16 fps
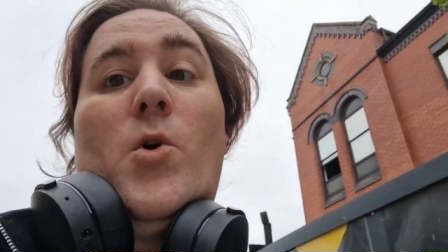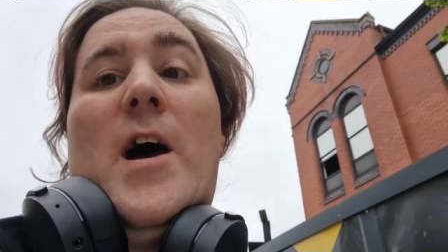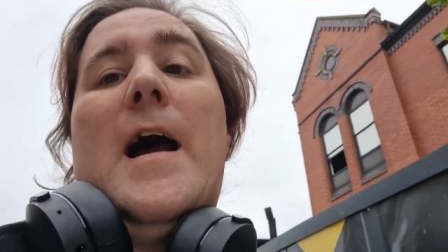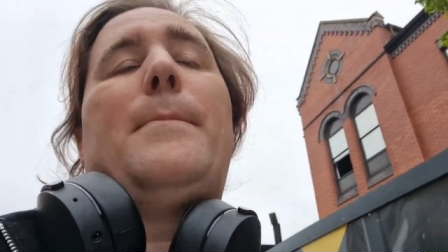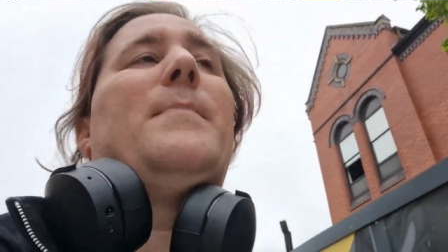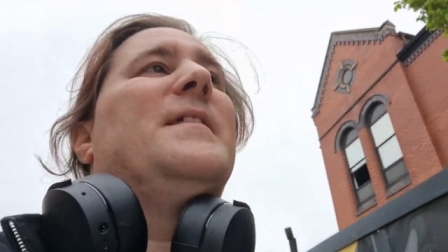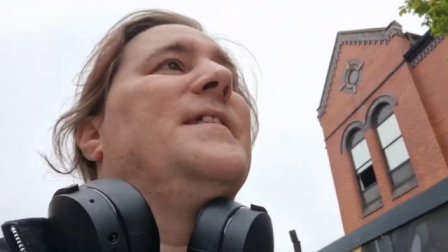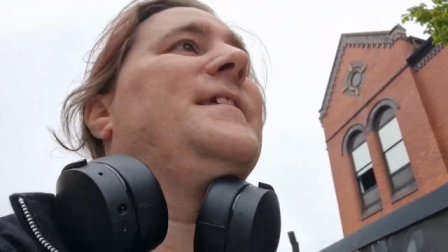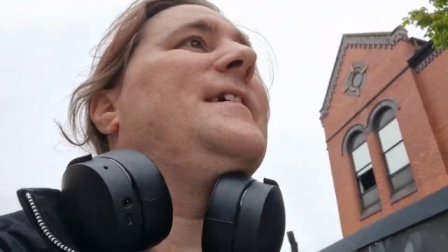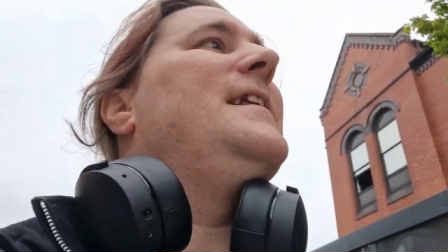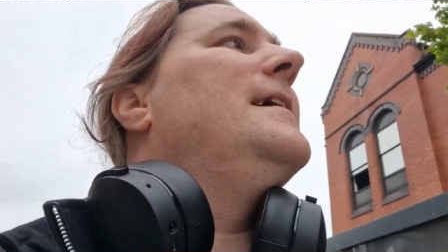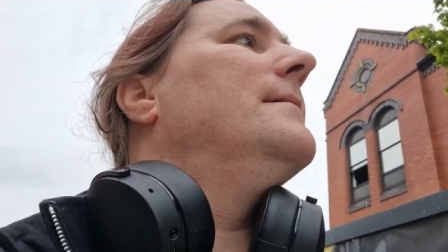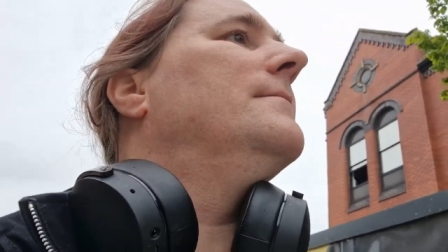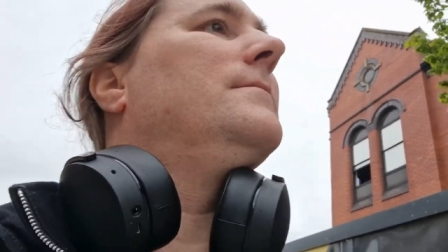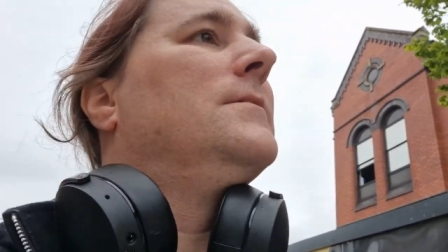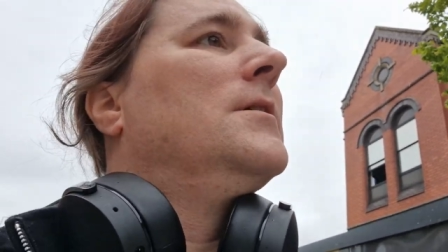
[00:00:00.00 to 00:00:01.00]
what happens in
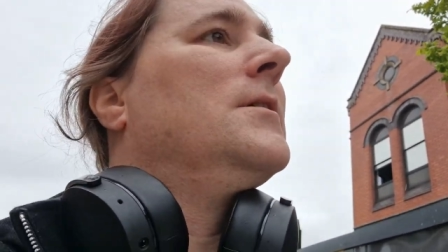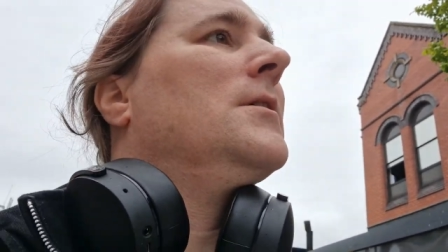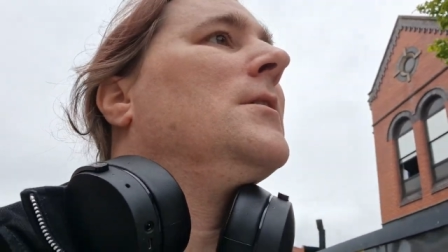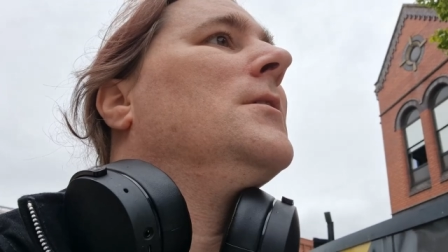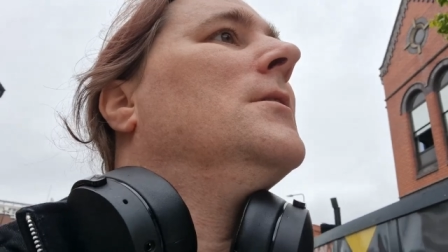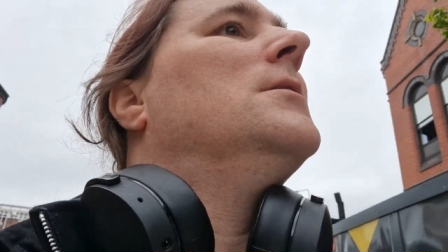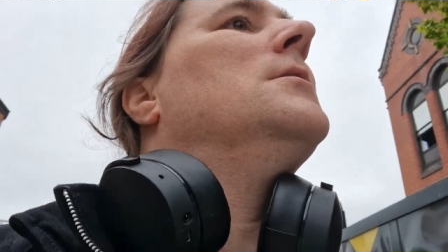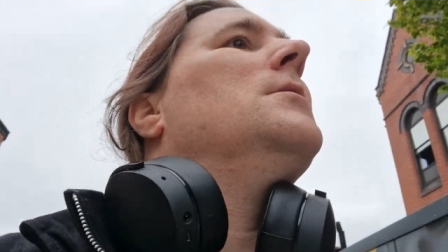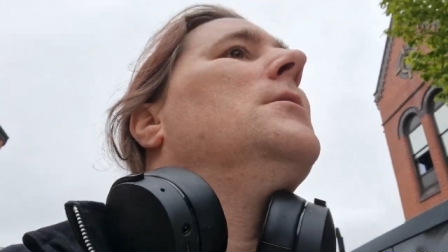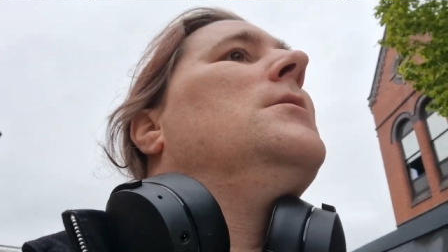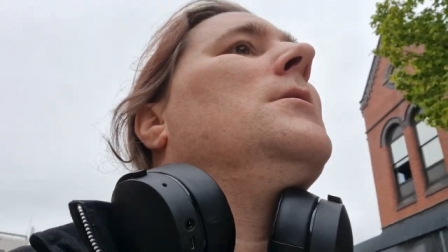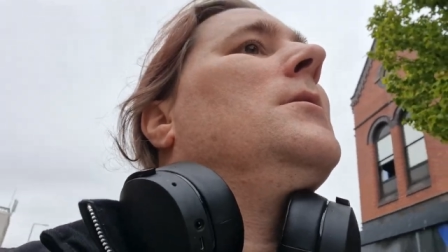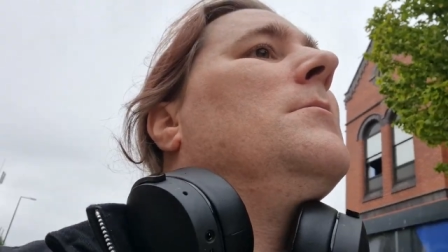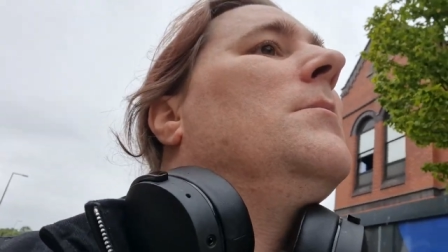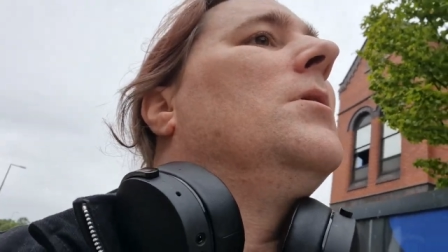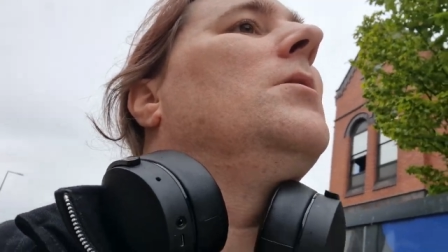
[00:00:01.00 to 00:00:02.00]
it.
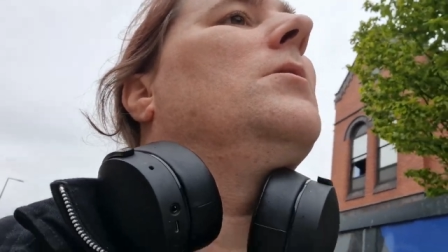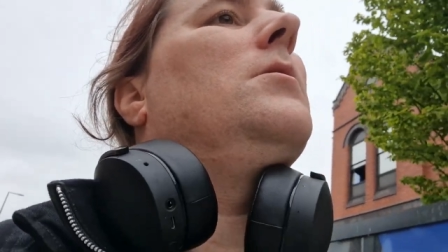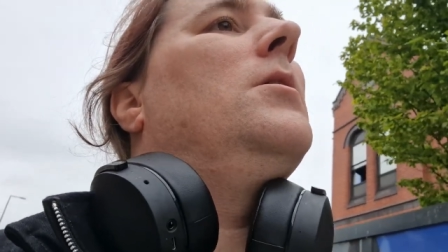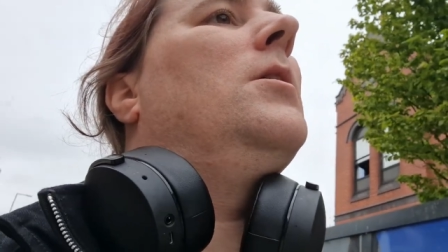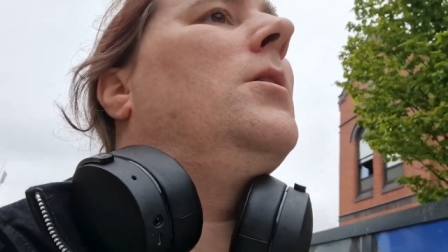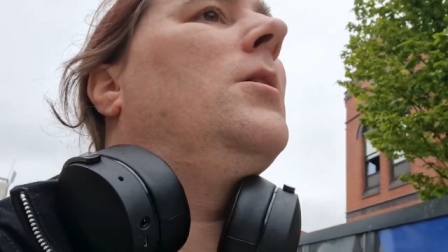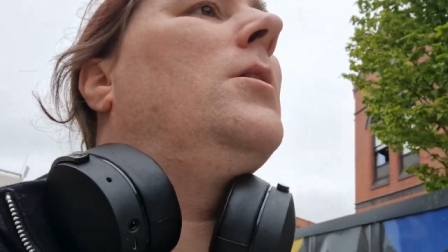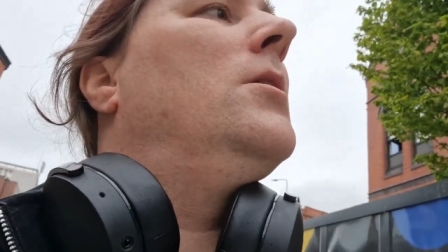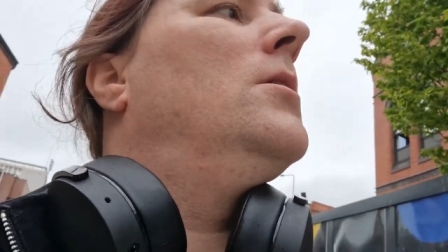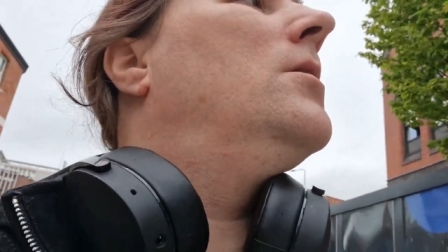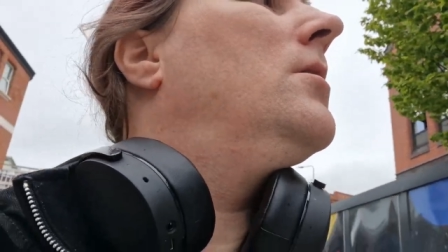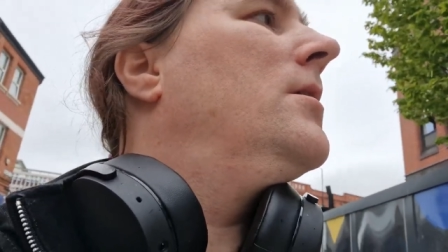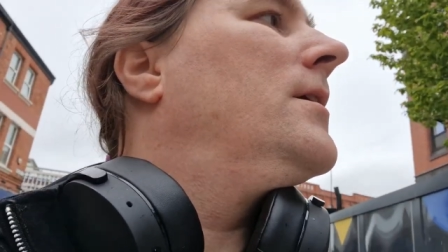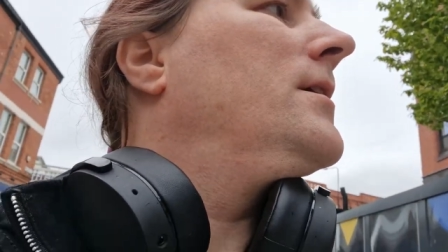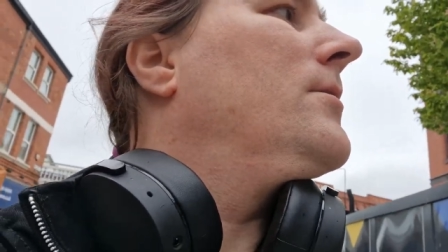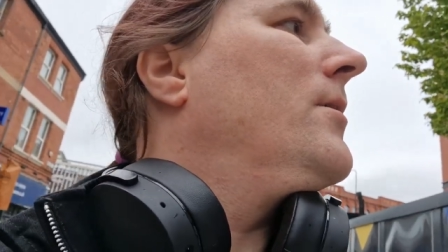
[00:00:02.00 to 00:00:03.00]
But
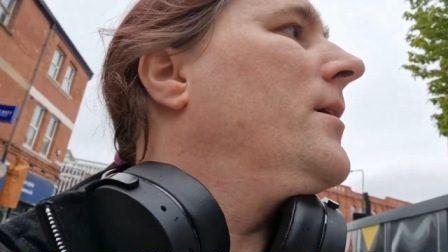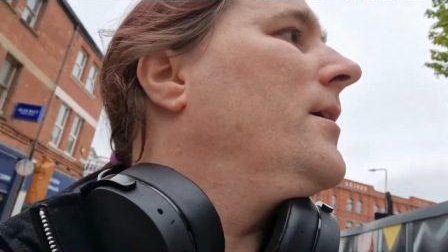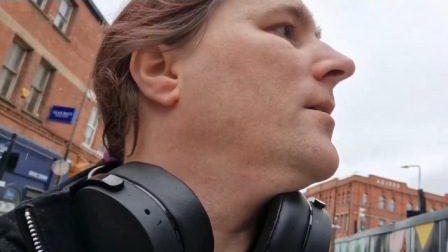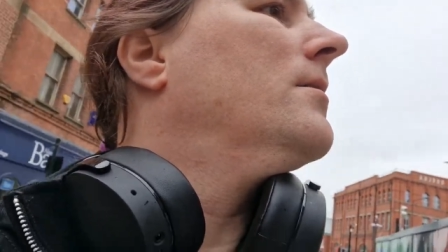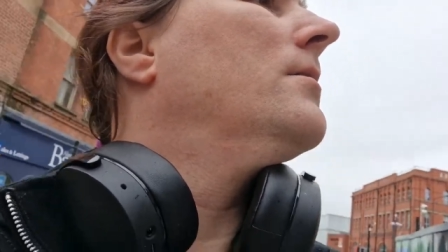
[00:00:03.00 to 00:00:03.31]
anyway,